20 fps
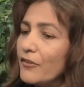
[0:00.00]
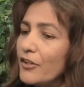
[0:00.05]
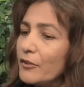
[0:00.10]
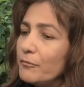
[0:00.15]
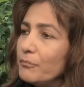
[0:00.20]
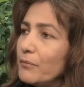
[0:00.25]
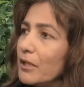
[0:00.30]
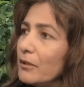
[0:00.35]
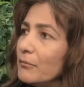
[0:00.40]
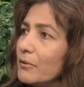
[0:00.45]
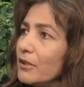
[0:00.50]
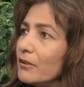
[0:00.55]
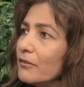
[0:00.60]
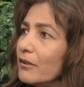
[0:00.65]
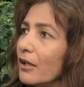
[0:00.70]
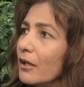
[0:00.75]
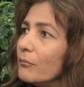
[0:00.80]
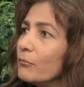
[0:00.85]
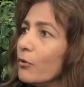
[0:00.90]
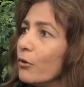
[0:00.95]
that maybe
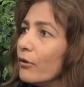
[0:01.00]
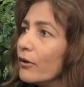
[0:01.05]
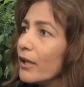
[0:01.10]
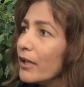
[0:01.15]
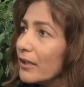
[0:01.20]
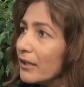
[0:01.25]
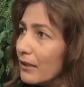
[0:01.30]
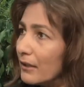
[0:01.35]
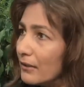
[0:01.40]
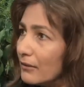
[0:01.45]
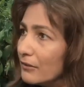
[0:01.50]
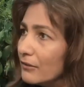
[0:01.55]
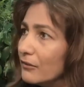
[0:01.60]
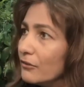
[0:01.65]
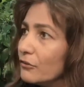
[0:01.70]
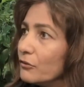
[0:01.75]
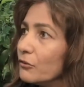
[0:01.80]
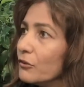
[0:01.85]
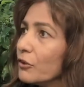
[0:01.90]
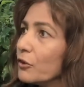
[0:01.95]
they are more
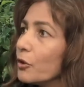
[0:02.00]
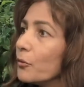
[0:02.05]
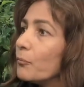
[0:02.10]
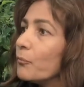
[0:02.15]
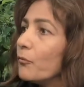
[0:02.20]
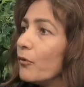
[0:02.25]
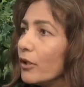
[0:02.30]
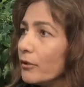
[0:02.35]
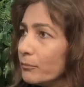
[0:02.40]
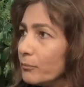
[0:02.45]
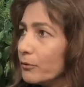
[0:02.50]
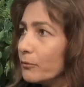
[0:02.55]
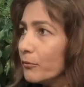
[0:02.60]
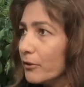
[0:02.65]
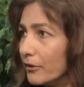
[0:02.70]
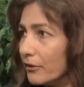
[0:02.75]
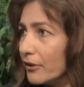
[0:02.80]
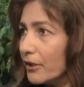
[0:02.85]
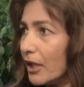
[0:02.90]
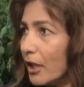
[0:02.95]
akin to the group 1
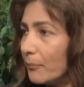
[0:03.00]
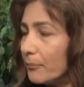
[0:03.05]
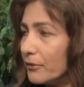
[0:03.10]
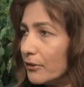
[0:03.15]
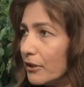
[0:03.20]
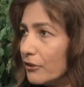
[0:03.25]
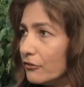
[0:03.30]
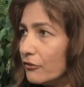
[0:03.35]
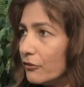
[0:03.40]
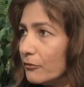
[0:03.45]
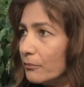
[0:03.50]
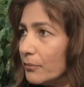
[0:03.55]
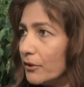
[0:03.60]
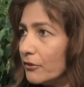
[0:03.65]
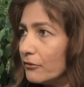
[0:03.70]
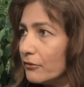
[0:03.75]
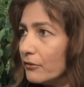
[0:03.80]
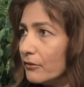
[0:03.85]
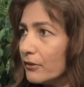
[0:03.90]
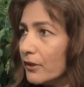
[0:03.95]
pulmonary hypertension
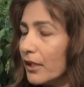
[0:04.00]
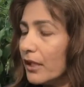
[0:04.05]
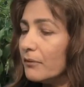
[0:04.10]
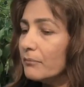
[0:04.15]
patient.